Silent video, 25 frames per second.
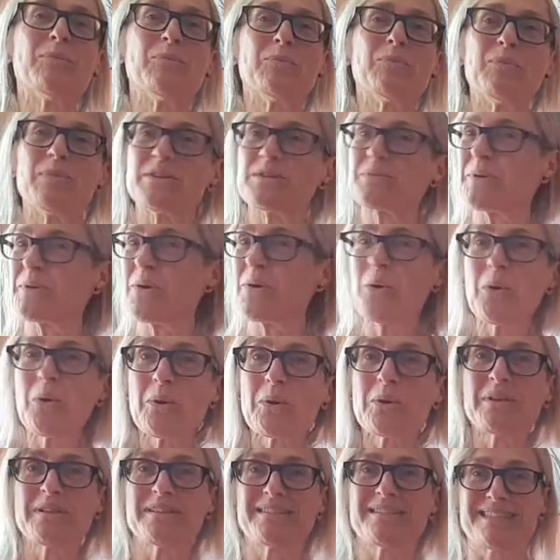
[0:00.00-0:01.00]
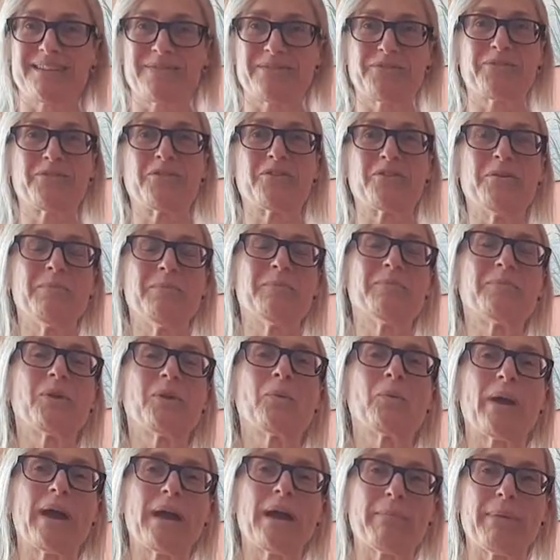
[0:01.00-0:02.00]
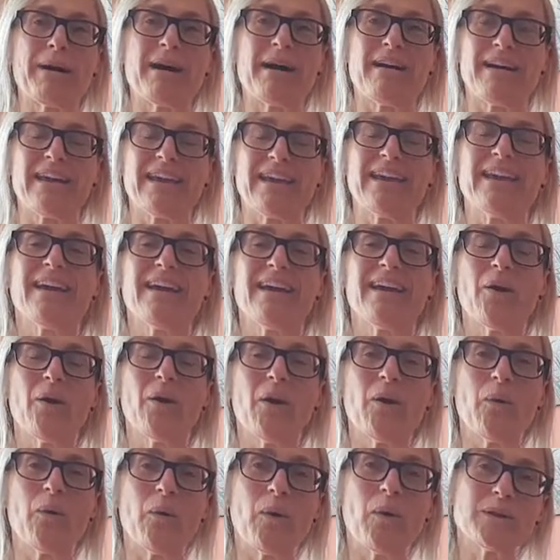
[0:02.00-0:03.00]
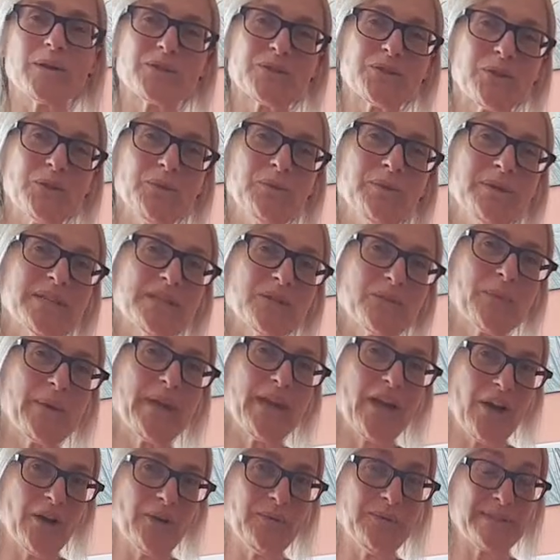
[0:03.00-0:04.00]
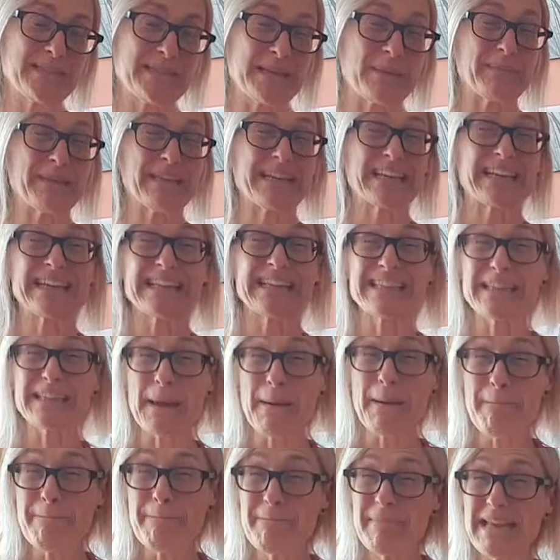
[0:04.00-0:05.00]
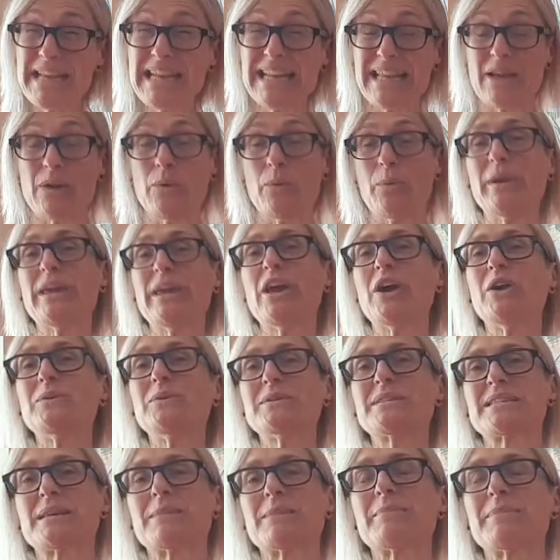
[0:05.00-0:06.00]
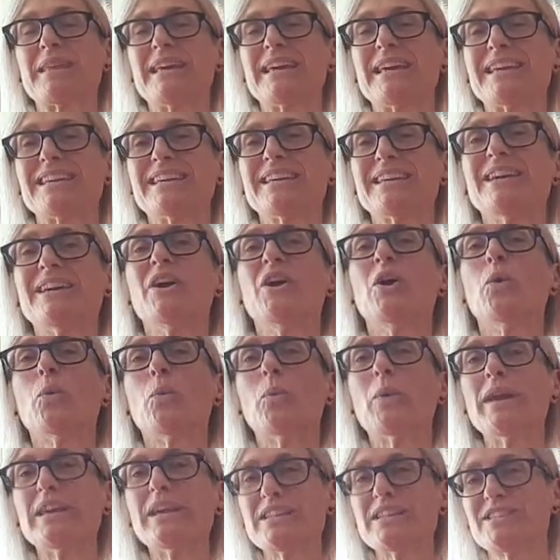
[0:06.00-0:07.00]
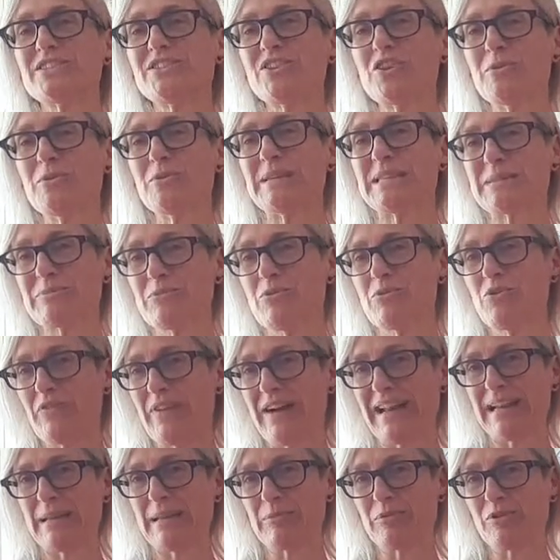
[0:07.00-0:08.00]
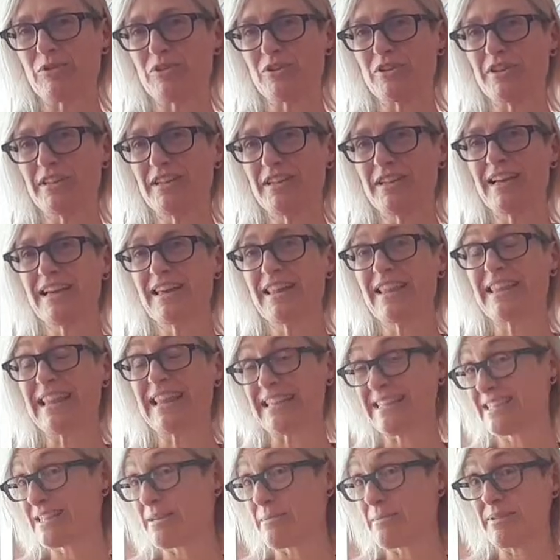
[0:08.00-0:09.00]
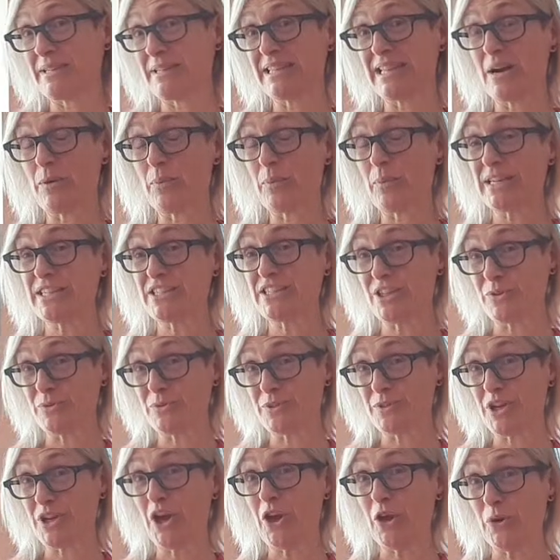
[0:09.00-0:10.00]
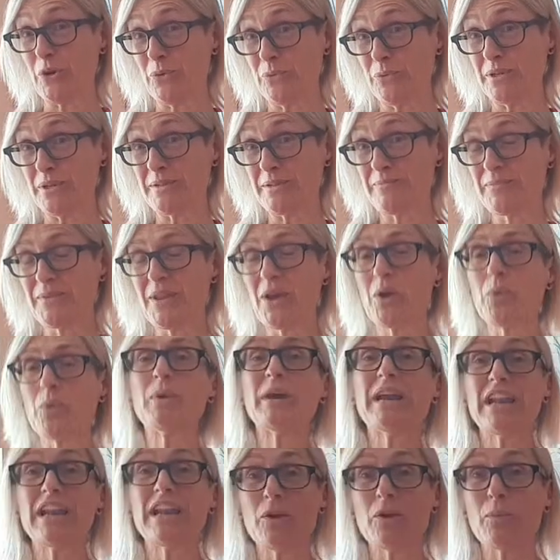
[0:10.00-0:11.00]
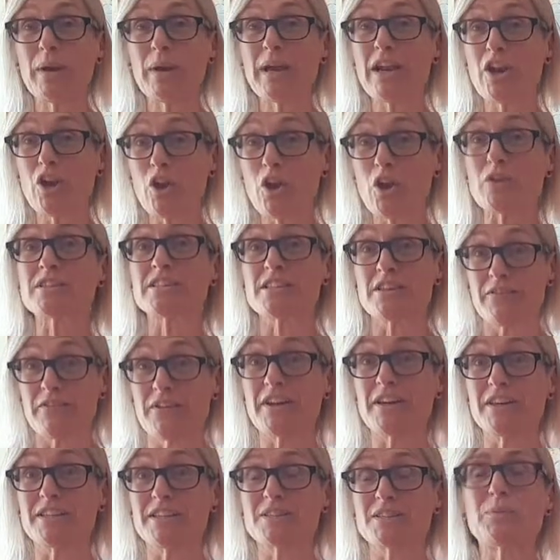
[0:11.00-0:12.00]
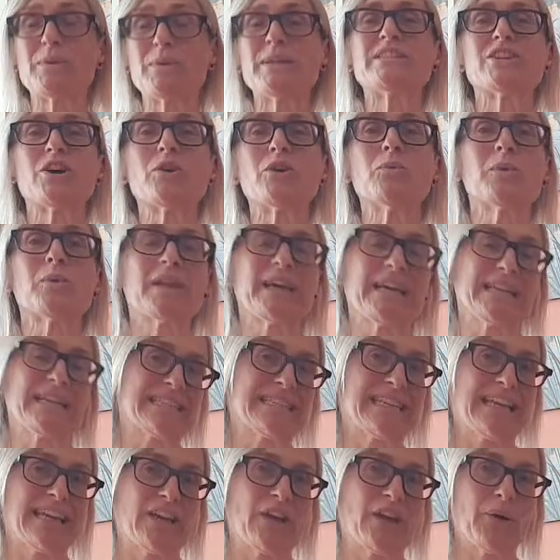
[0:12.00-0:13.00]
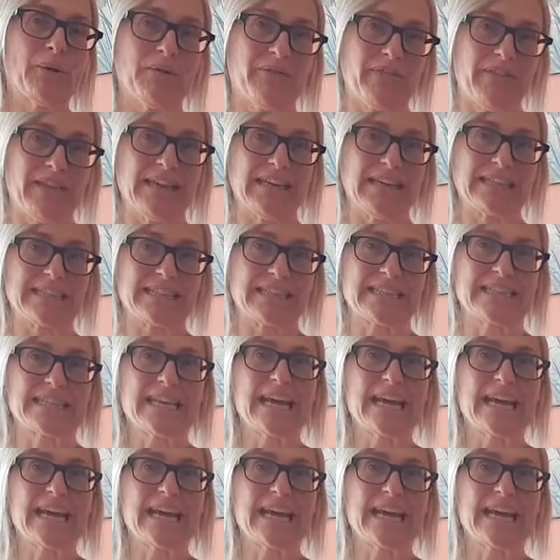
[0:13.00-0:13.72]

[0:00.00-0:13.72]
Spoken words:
which we all suffer from, whereby as soon as we own something, like the minute we own something, we assume it's more valuable than something that we don't own. We're loss averse. We don't like to let go of things.